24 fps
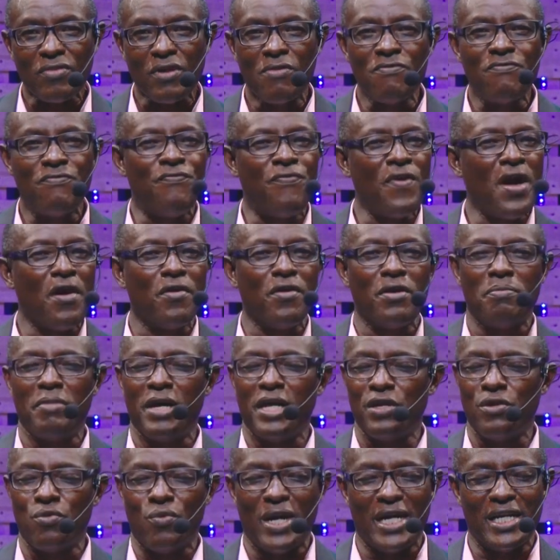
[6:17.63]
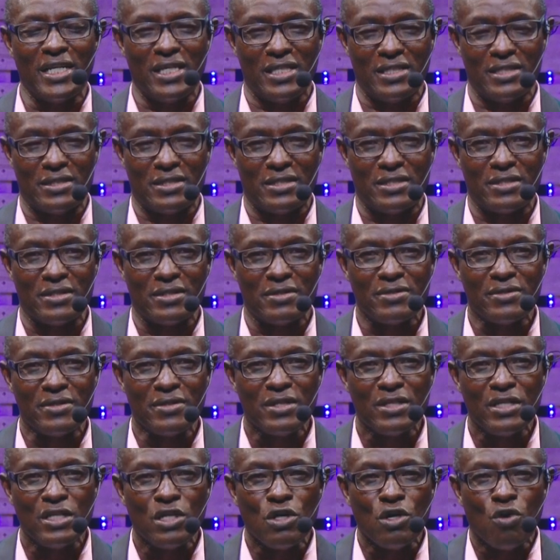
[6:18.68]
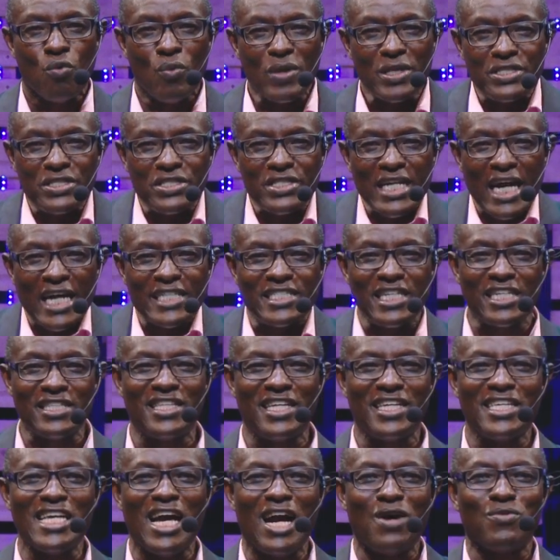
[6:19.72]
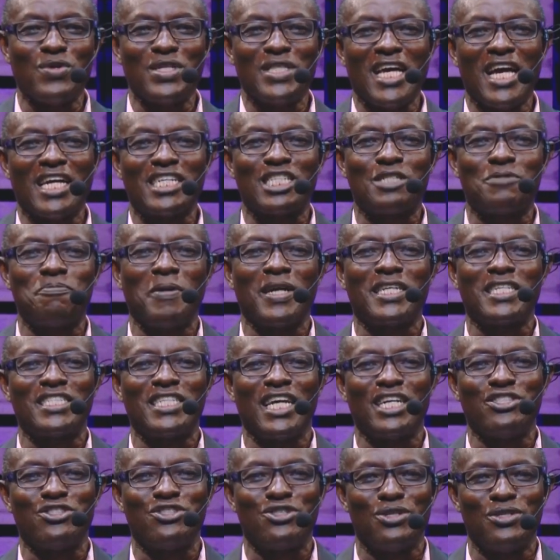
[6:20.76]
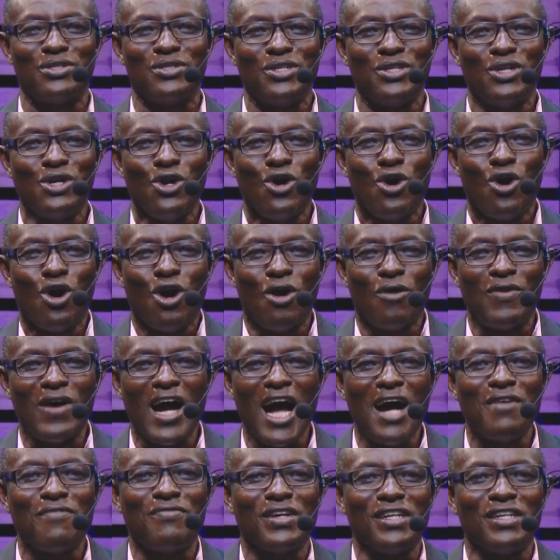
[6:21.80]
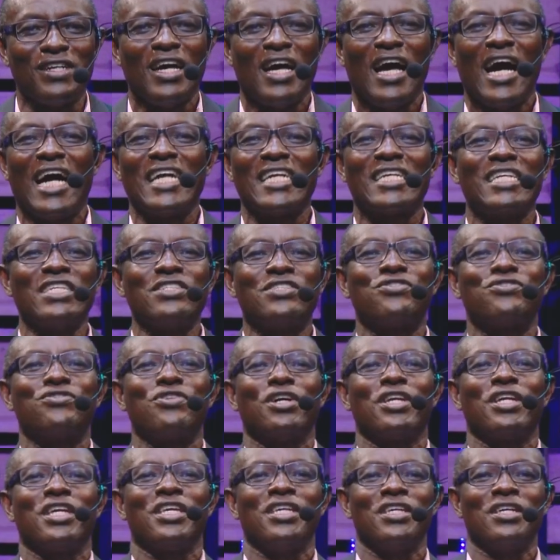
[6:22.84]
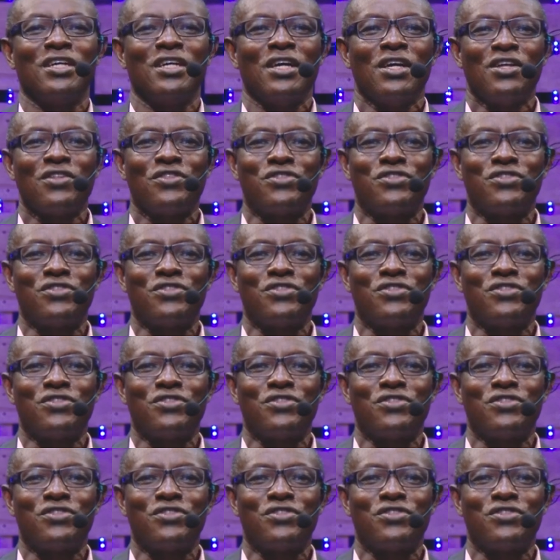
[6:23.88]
Very many weddings. We started the year with the expectation of having at least 30